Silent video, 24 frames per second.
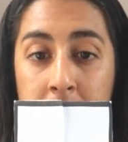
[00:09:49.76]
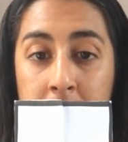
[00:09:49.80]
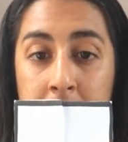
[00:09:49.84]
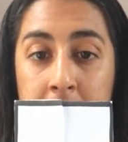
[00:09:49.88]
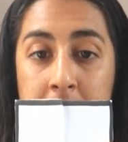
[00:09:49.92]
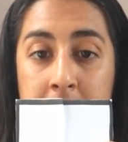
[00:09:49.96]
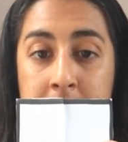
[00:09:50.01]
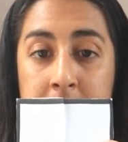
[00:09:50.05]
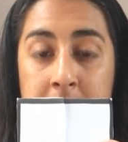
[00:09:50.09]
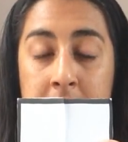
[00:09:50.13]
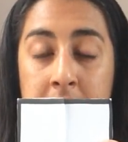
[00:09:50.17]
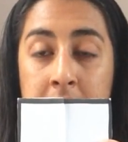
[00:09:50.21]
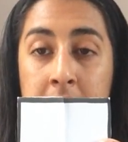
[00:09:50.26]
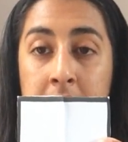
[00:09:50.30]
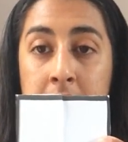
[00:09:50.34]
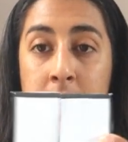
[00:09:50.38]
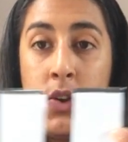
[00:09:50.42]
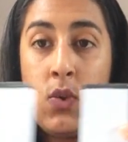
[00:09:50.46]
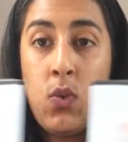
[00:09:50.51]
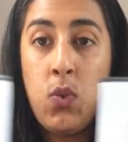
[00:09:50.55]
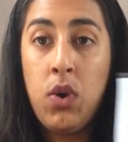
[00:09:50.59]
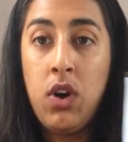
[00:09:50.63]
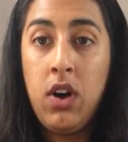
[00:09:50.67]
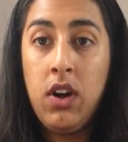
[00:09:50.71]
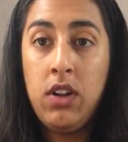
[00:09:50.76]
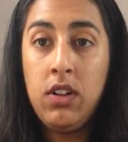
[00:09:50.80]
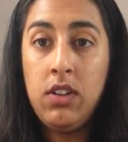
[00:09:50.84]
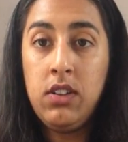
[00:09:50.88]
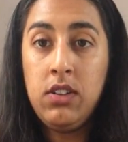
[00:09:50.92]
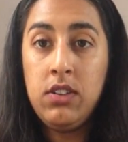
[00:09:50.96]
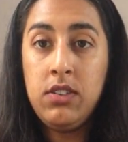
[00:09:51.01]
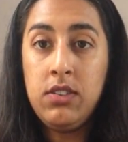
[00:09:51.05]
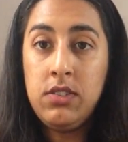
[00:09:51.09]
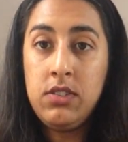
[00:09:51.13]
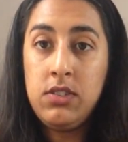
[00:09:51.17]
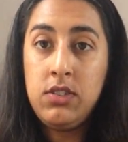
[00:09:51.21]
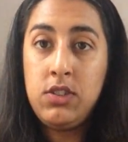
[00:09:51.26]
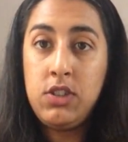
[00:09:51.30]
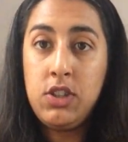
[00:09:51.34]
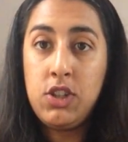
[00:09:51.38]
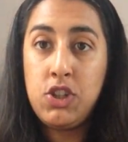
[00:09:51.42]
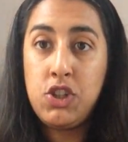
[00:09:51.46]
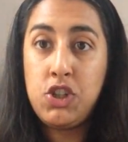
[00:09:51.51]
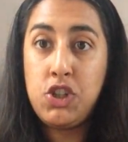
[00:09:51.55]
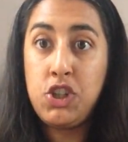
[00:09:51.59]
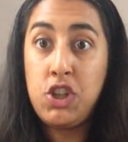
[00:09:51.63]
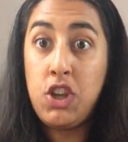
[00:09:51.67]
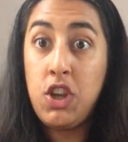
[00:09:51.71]
is equal to
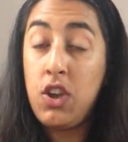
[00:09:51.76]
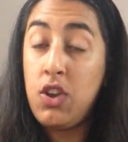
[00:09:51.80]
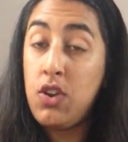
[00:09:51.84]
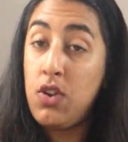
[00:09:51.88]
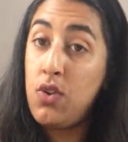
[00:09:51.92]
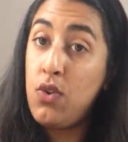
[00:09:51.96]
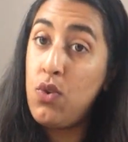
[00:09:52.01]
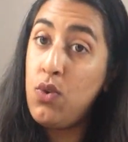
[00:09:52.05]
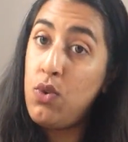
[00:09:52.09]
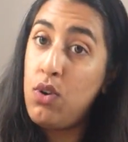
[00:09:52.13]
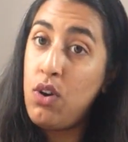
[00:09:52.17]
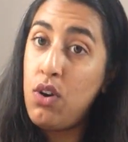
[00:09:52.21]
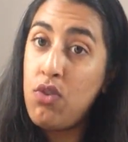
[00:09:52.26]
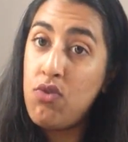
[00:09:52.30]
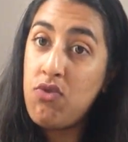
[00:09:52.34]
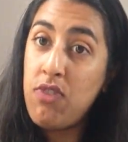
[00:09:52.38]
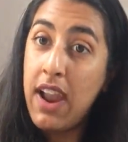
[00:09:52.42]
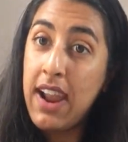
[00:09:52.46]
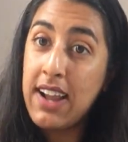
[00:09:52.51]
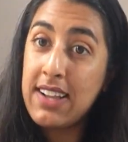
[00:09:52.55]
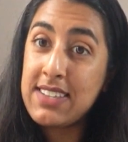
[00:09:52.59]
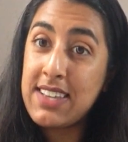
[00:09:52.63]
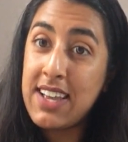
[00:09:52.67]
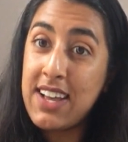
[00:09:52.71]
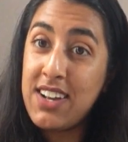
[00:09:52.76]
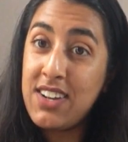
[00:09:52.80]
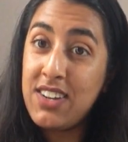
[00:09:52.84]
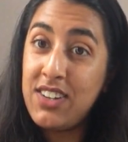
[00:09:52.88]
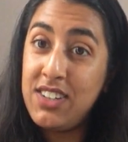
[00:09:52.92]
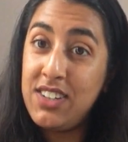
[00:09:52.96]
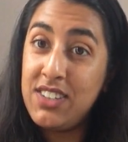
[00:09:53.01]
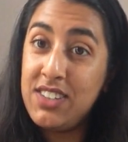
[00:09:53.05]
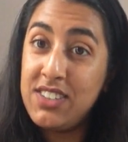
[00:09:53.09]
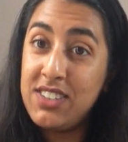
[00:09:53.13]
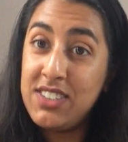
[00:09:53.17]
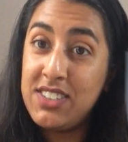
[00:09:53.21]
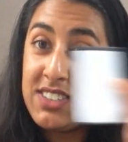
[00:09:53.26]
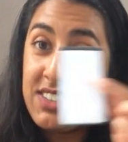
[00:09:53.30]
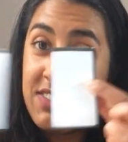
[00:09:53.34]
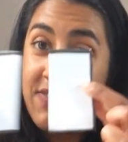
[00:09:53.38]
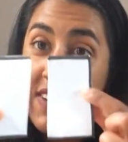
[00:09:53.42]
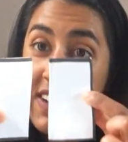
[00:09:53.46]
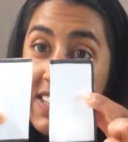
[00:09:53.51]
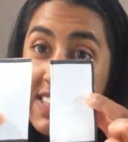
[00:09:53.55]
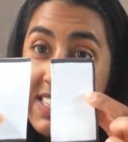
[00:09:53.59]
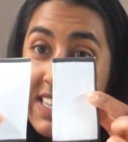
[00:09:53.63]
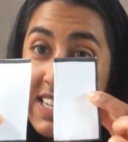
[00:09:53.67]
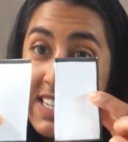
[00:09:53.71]
2 rectangles.
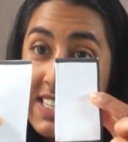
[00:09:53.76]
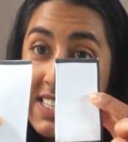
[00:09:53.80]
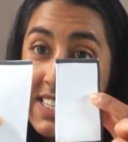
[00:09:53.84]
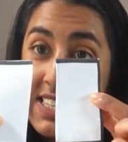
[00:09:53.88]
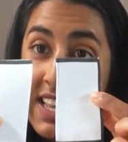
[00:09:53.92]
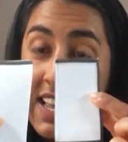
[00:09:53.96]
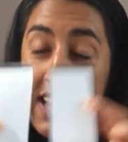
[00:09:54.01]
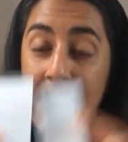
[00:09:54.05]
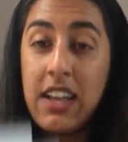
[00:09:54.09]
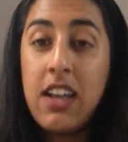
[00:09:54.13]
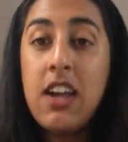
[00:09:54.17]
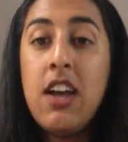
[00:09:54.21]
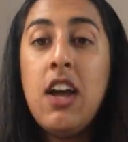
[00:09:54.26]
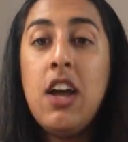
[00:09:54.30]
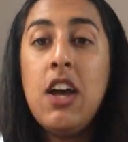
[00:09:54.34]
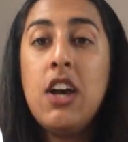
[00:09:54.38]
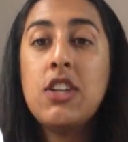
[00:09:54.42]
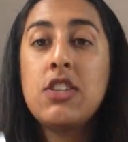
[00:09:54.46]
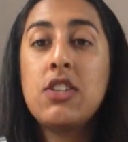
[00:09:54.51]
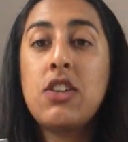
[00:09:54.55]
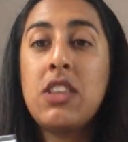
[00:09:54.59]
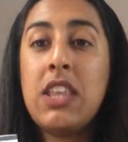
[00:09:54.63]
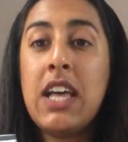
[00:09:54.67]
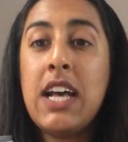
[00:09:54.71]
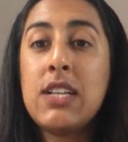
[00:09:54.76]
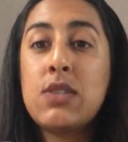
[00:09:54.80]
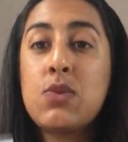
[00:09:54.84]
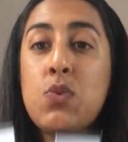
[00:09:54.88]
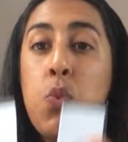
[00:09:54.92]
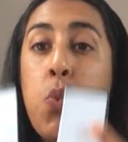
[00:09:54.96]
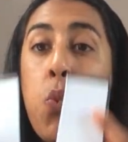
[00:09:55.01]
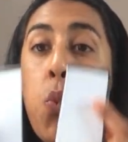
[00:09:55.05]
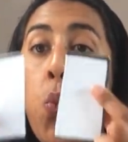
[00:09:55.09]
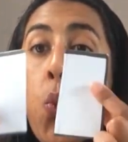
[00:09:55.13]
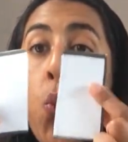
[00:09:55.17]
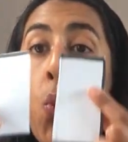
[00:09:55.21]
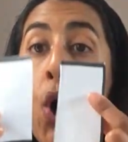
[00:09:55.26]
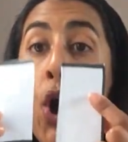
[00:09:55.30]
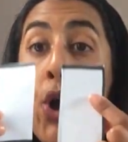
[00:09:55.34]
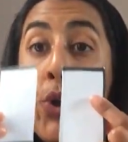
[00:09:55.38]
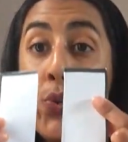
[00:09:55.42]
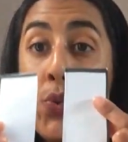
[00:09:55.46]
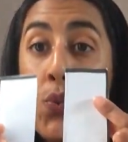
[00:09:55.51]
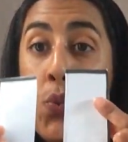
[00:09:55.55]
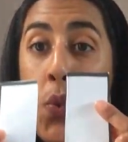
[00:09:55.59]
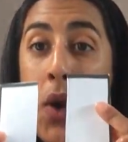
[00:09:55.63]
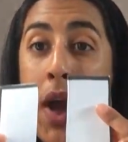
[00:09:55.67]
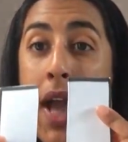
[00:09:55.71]
Fantastic. So that's
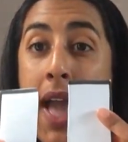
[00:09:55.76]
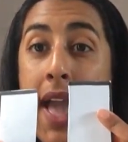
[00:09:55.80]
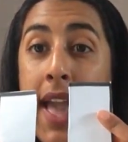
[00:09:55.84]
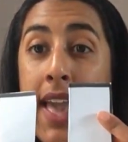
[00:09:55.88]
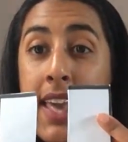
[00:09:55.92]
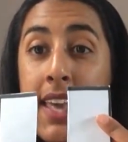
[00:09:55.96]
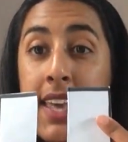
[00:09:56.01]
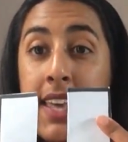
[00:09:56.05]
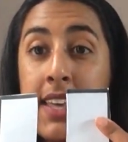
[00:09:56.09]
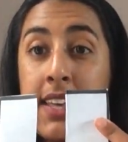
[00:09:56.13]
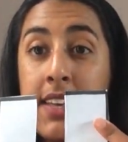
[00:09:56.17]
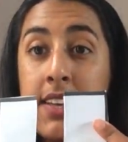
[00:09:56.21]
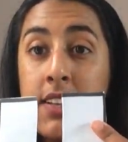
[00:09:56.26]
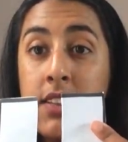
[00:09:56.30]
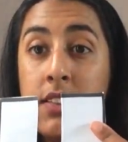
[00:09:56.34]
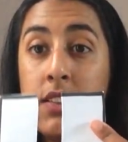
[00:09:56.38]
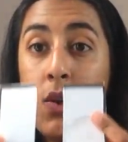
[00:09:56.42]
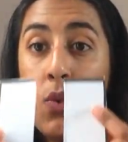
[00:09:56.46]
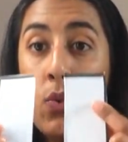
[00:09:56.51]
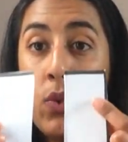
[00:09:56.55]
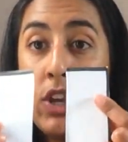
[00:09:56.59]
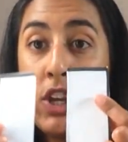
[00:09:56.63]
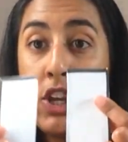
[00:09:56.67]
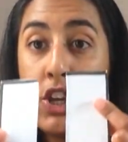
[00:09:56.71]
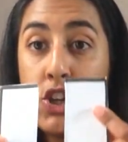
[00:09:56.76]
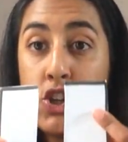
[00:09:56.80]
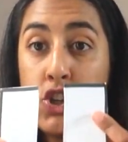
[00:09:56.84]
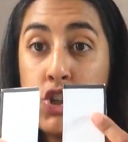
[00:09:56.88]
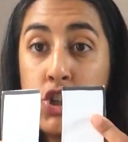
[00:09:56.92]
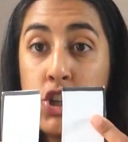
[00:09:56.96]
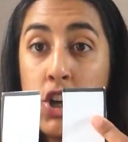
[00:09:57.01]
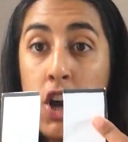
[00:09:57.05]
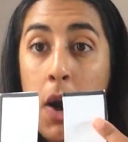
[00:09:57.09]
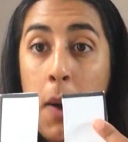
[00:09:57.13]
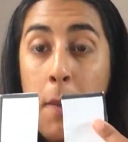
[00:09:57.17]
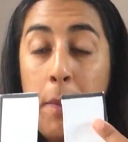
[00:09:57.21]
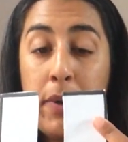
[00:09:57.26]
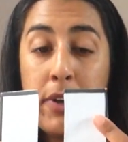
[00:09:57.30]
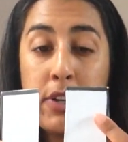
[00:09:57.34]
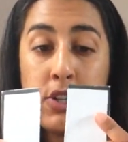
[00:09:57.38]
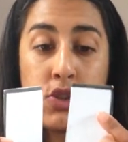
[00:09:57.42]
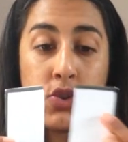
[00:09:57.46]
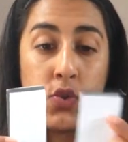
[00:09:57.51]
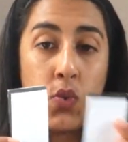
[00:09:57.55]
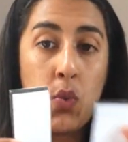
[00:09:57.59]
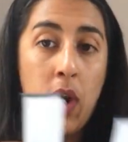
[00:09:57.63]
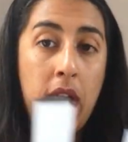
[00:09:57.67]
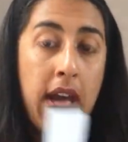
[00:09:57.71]
one way that we can chop a
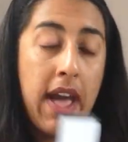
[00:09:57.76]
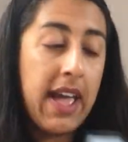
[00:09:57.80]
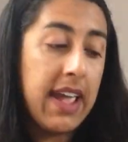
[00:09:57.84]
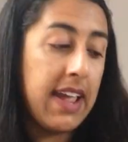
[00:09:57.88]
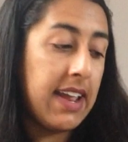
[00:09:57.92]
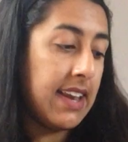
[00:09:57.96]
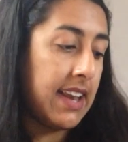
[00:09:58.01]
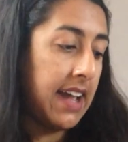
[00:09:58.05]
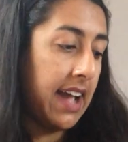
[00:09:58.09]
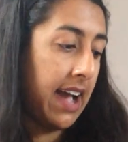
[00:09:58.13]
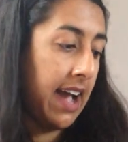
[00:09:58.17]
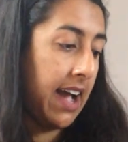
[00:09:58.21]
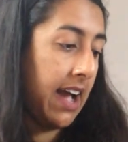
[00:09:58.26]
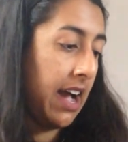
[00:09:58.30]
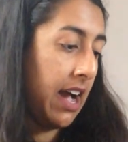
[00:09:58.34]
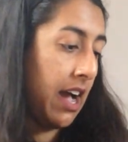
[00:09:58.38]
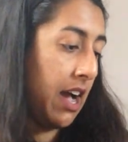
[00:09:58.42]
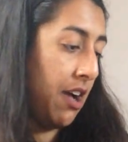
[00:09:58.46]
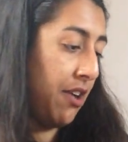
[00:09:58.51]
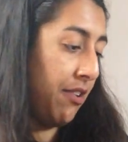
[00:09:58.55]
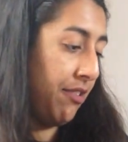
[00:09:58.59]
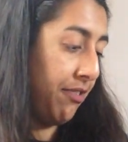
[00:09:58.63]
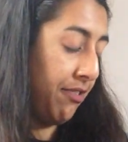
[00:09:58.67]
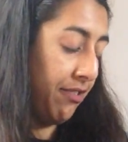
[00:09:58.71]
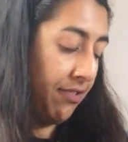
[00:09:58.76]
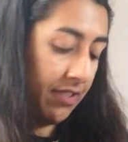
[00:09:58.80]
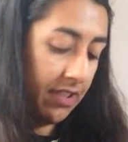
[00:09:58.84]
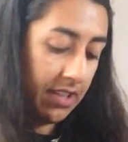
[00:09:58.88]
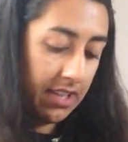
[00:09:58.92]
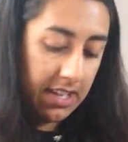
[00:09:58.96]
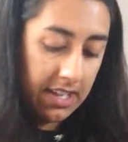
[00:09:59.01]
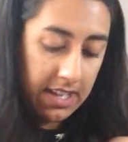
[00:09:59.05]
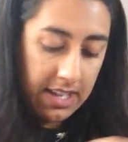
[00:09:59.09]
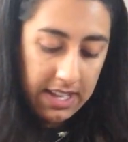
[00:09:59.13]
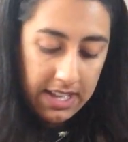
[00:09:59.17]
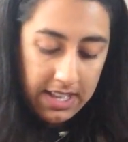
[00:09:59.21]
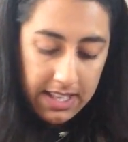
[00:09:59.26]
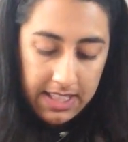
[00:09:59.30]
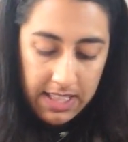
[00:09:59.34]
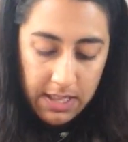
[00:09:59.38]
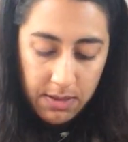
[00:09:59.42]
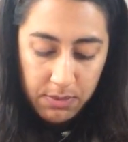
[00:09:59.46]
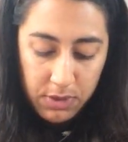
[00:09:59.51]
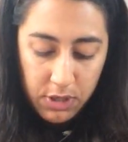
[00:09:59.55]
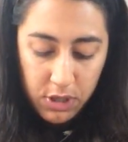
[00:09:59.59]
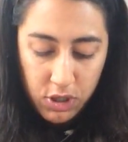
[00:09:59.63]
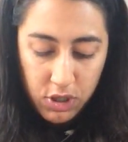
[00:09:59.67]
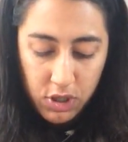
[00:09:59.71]
square in half.
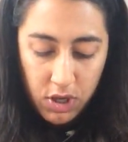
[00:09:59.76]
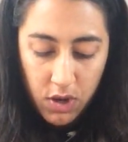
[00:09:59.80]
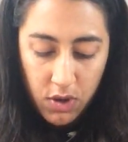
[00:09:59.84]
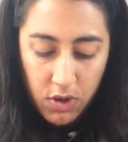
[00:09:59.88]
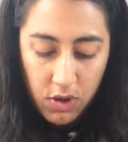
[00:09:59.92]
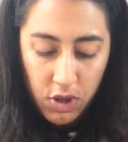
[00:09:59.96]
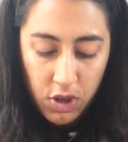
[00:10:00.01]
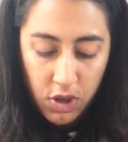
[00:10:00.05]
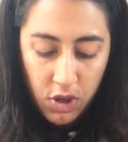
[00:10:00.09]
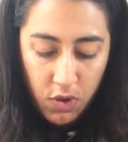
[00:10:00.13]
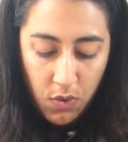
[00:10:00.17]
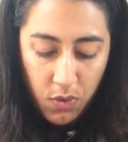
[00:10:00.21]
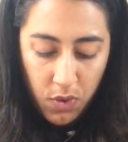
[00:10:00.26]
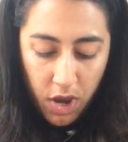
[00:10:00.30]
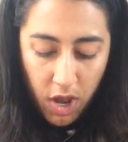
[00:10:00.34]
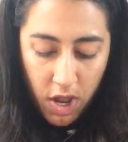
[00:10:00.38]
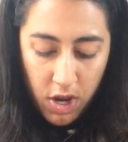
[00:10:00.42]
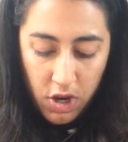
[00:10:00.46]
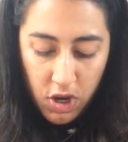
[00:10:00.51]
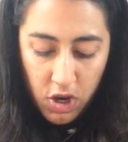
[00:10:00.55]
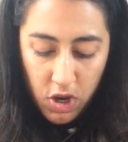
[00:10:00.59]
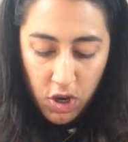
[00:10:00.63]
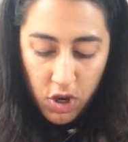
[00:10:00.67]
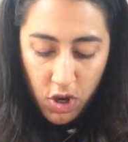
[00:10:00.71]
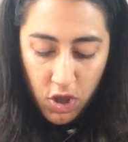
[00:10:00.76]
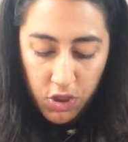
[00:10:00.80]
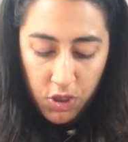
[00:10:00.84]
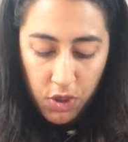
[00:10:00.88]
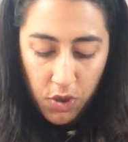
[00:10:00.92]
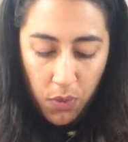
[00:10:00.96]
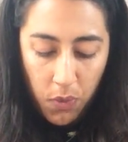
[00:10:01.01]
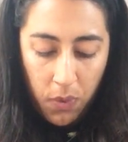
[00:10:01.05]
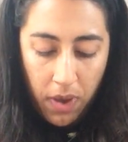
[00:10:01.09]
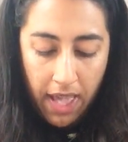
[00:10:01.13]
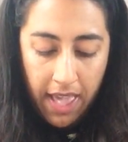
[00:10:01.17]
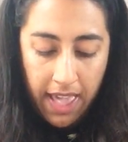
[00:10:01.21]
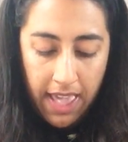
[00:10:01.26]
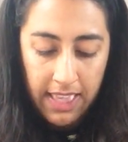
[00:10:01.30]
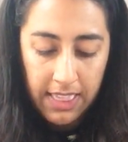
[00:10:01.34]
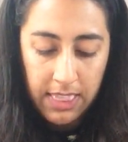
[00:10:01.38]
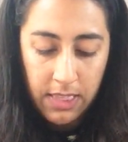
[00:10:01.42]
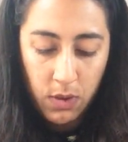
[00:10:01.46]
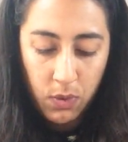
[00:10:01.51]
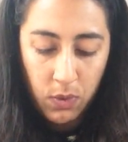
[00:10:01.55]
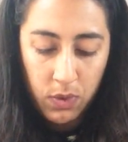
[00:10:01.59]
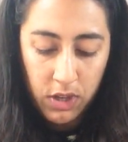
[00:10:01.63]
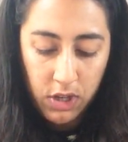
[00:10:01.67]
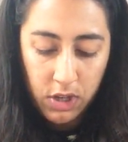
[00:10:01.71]
let me show you another way
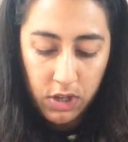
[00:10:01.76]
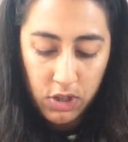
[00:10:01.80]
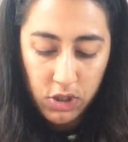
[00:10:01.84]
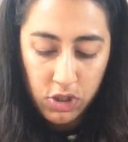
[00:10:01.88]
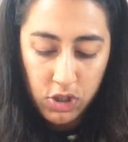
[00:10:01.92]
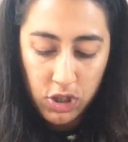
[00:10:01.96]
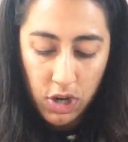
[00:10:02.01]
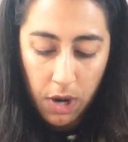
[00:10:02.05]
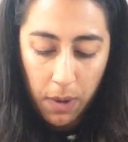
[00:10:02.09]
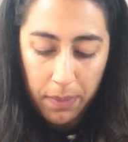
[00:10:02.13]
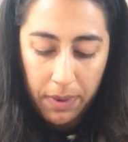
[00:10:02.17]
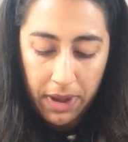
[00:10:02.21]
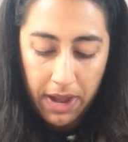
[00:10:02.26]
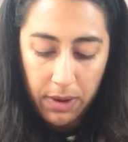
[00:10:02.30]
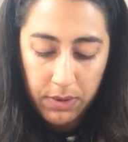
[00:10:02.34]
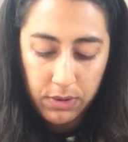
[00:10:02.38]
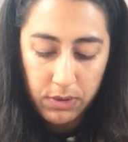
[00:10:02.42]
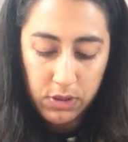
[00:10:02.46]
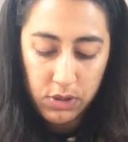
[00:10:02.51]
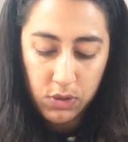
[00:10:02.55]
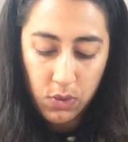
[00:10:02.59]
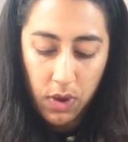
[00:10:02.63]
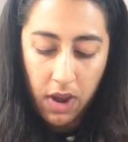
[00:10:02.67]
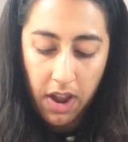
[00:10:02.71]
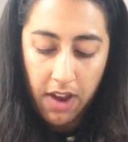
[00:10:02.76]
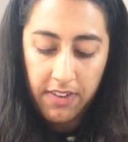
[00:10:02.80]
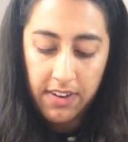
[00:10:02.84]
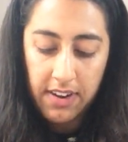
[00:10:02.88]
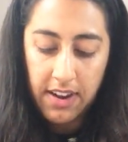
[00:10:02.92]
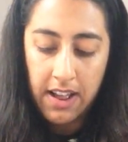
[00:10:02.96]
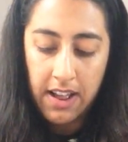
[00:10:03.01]
that we can chop our square in